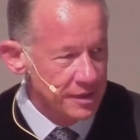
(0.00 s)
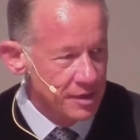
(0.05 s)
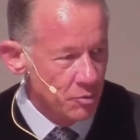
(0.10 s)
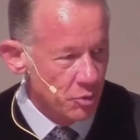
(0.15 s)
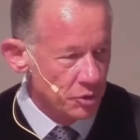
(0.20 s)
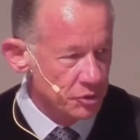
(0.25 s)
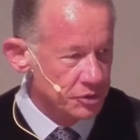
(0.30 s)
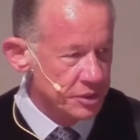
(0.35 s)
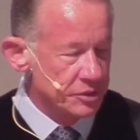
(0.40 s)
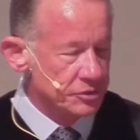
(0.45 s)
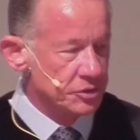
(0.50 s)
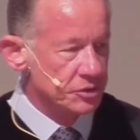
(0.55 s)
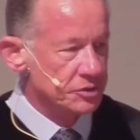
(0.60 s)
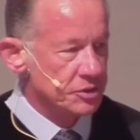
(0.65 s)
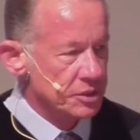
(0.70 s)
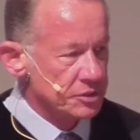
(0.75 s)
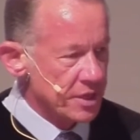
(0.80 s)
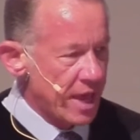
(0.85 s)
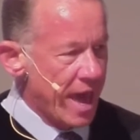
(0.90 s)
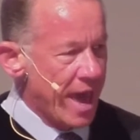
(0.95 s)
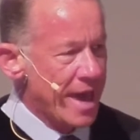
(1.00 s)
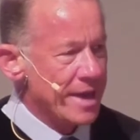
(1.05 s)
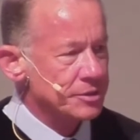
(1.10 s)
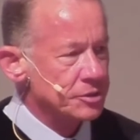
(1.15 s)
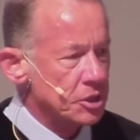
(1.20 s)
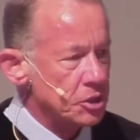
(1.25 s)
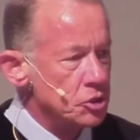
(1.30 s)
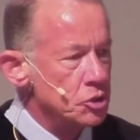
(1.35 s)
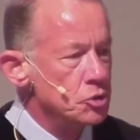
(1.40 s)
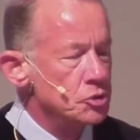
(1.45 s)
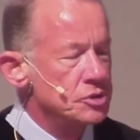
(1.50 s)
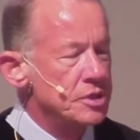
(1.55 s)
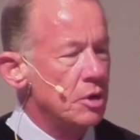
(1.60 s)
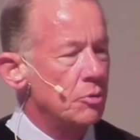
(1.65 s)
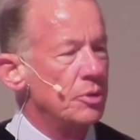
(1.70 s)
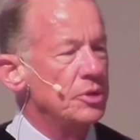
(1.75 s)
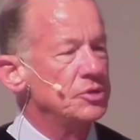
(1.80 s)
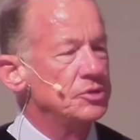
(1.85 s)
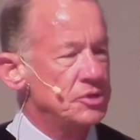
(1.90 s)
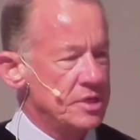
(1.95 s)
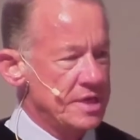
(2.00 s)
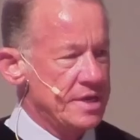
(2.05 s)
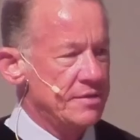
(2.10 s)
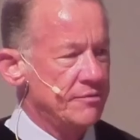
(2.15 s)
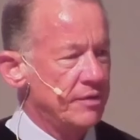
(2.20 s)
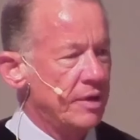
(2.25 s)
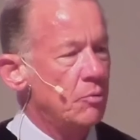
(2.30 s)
Where Jesus says, "Ask and you shall receive."